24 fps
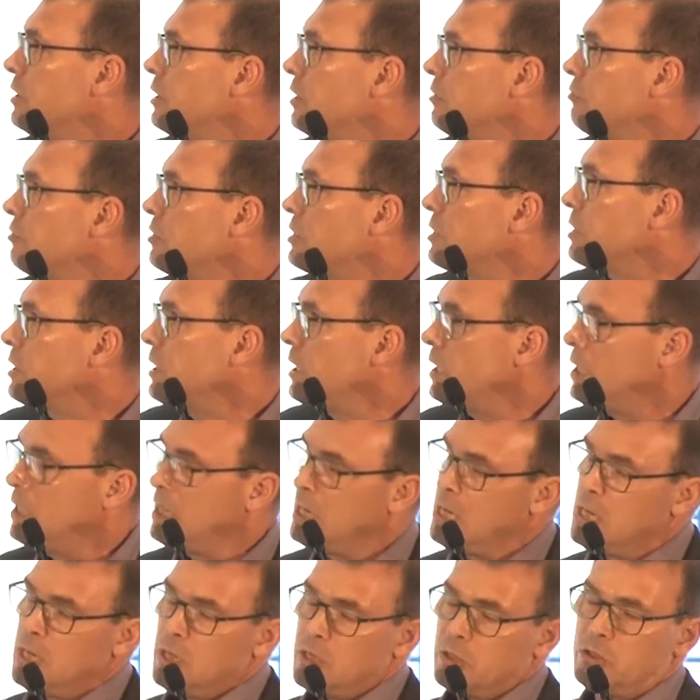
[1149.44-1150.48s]
degrees C.
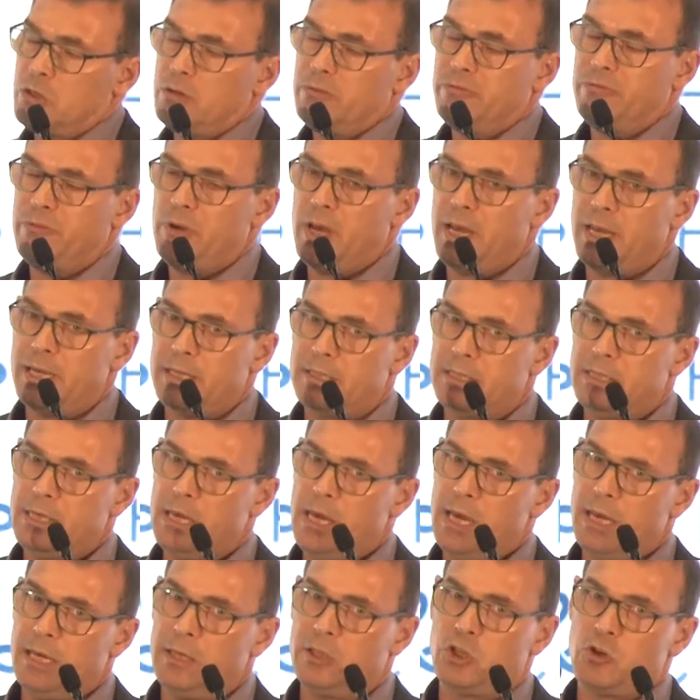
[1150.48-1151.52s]
So for
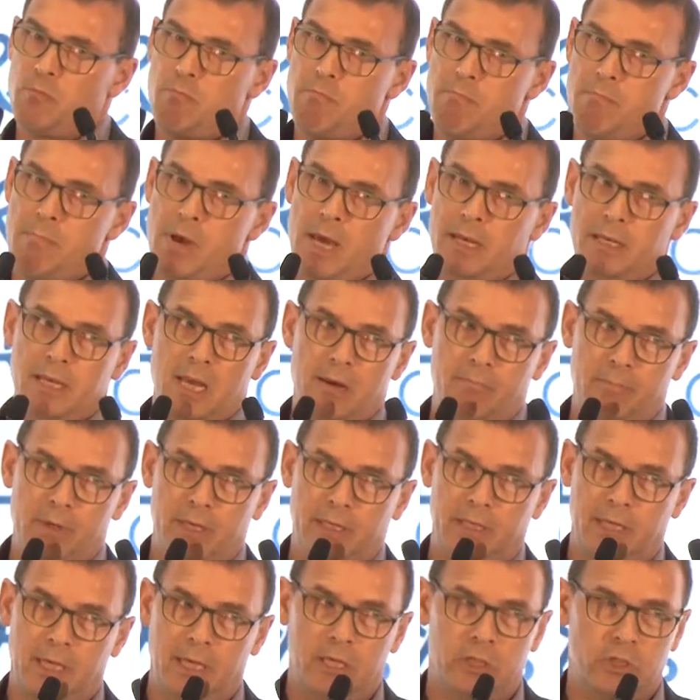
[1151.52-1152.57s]
ATH, many
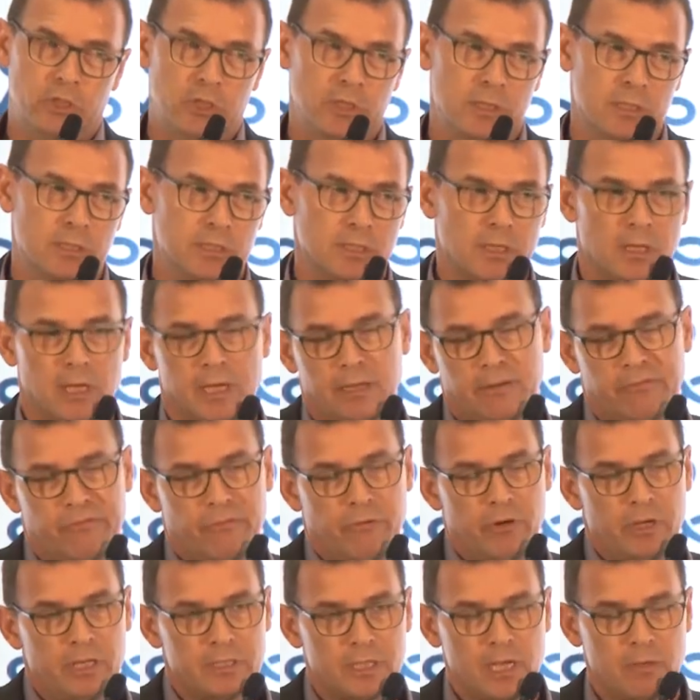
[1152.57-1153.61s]
applications, like
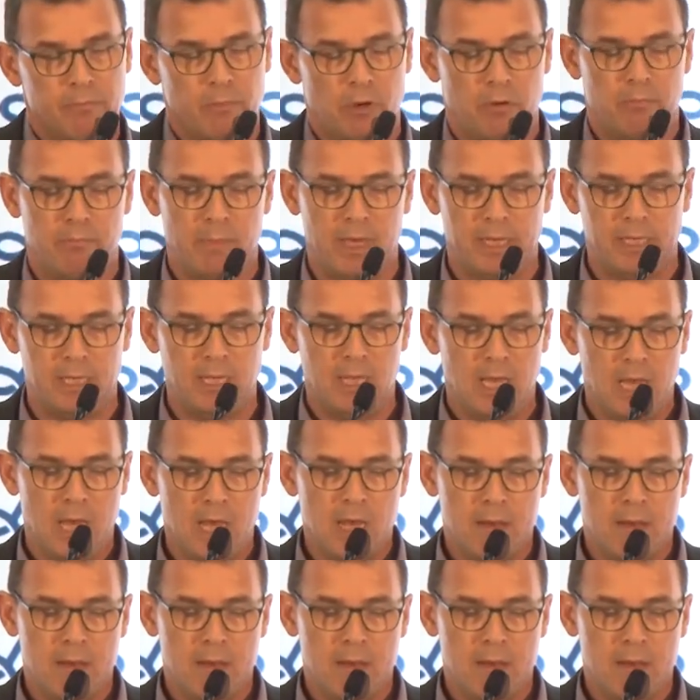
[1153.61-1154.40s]
for example, many